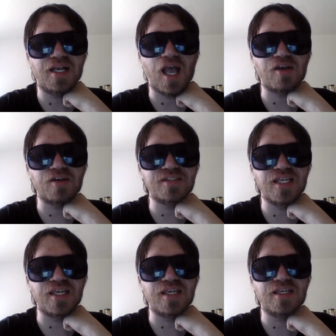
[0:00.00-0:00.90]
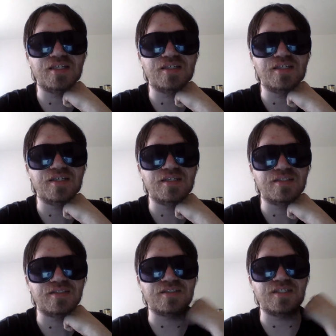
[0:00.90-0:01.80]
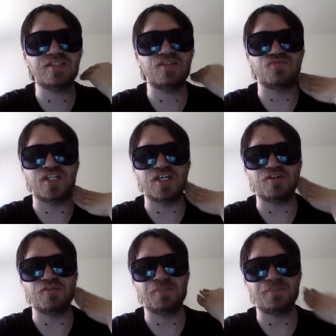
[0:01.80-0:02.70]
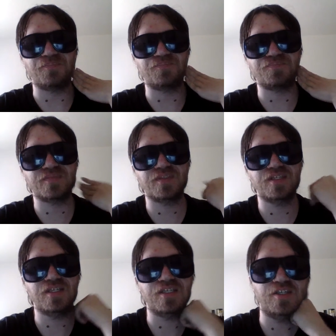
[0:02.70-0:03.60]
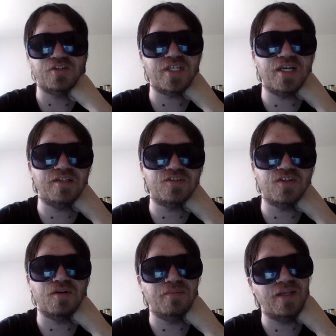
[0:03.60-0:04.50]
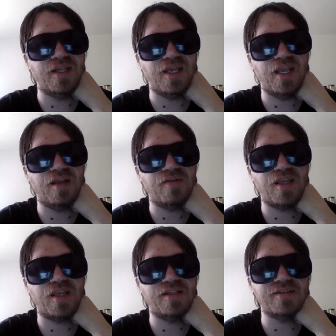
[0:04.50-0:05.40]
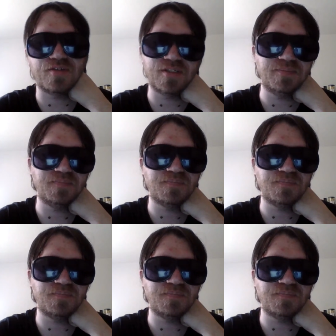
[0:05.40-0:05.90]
A good say. Detect the flow. Yours has your red herring, your